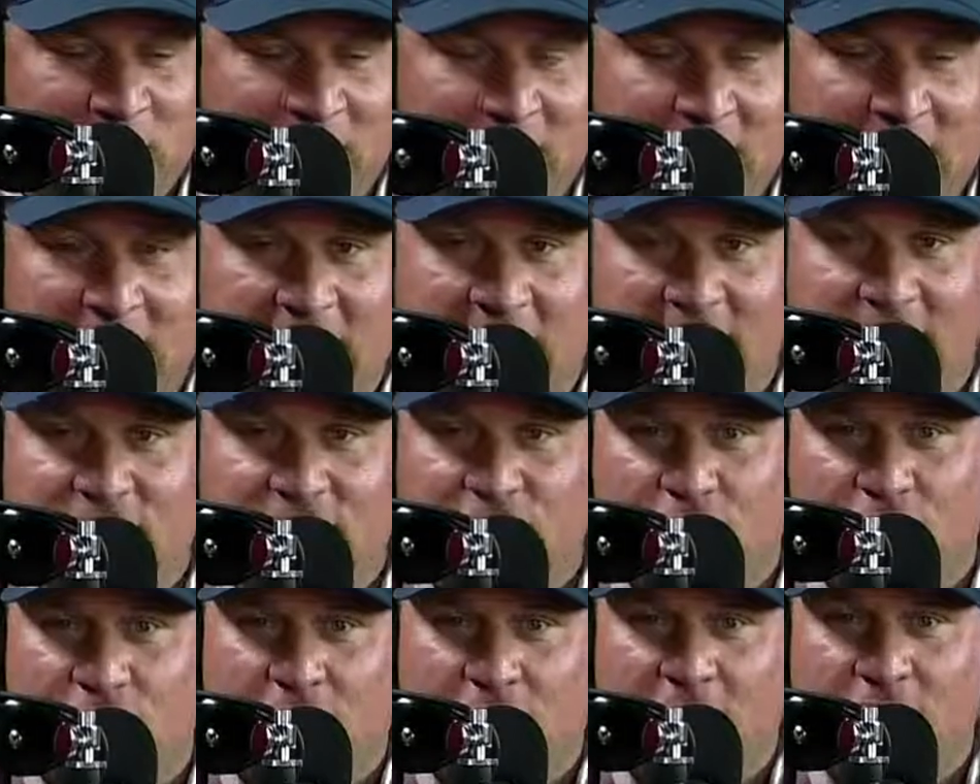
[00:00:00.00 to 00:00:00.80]
he's a
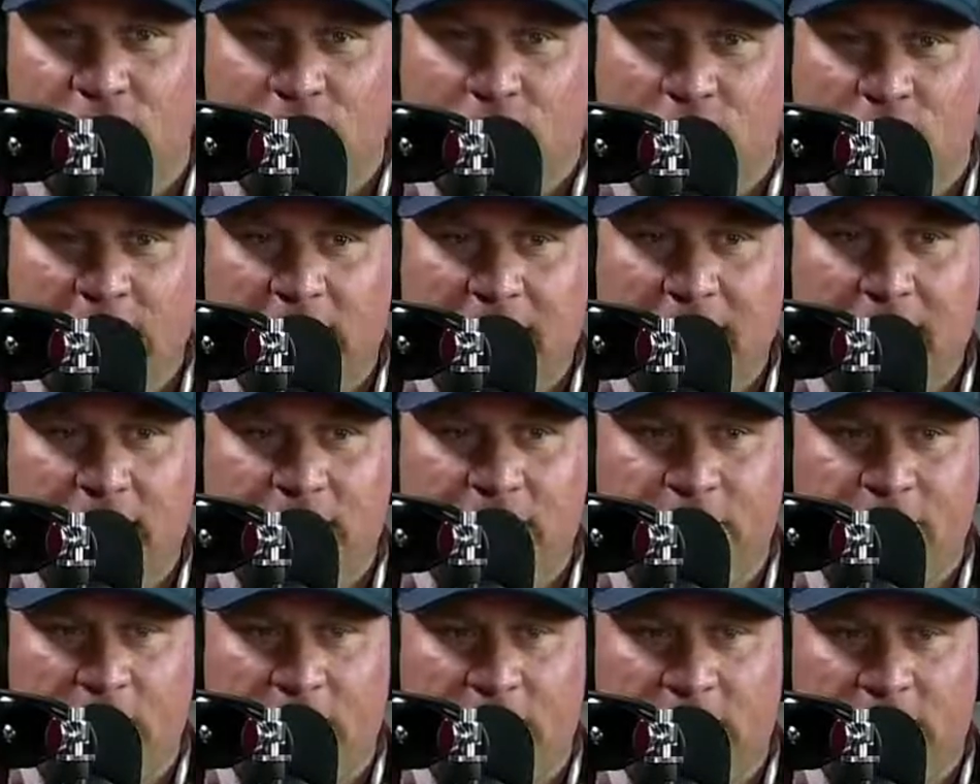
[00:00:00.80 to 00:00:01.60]
really good
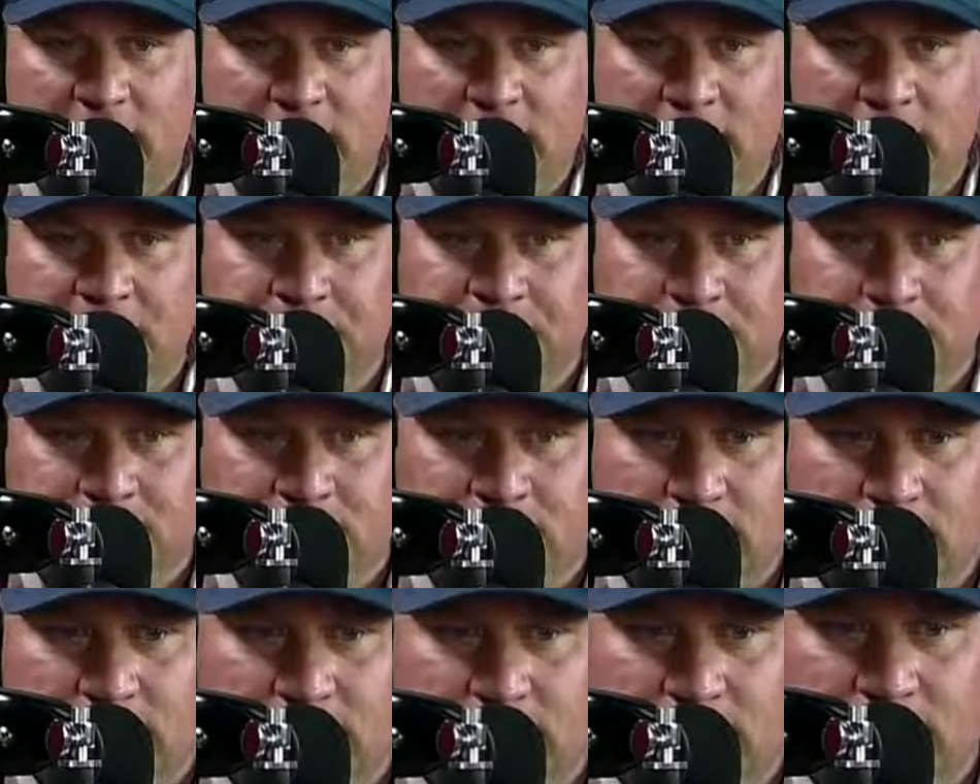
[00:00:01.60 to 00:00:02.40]
father.
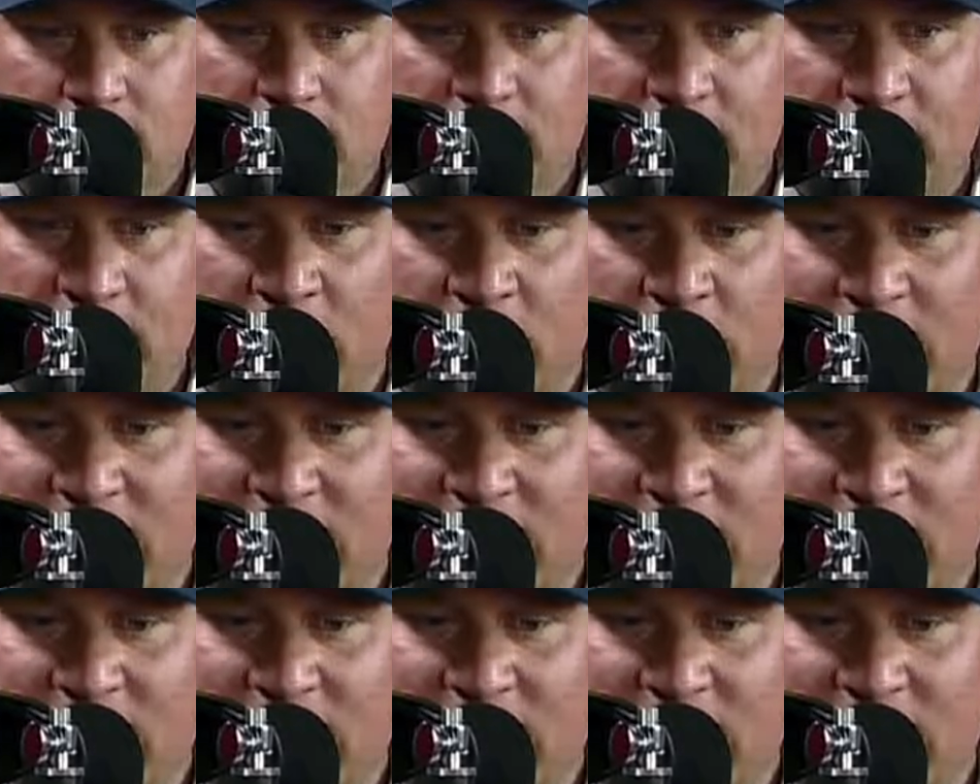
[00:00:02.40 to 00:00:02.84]
He's